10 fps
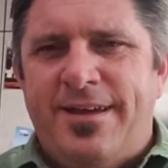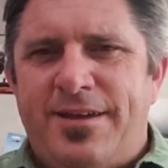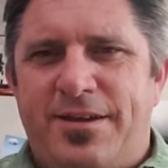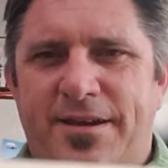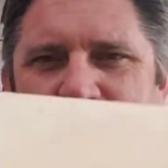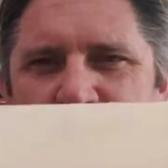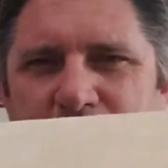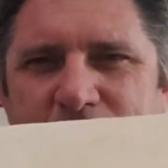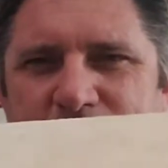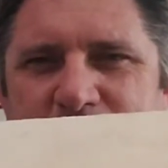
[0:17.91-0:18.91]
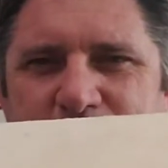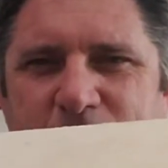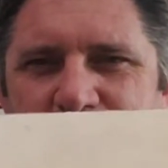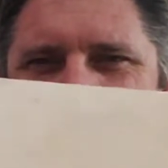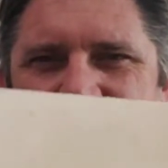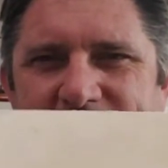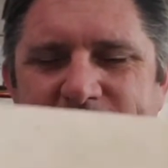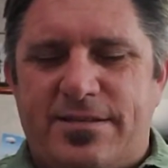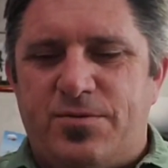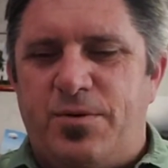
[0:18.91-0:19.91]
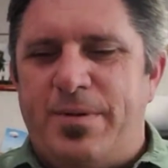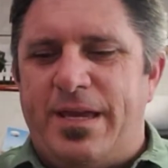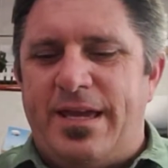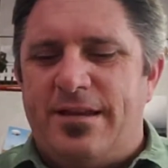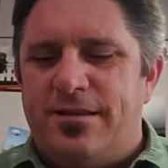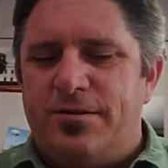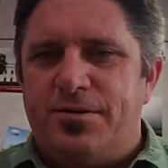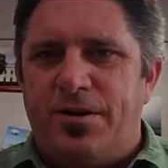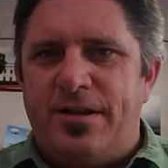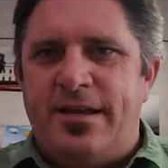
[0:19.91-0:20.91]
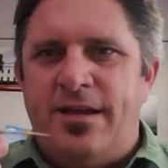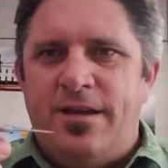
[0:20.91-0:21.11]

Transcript: You need a board or something to work on because it will be getting a little dirty.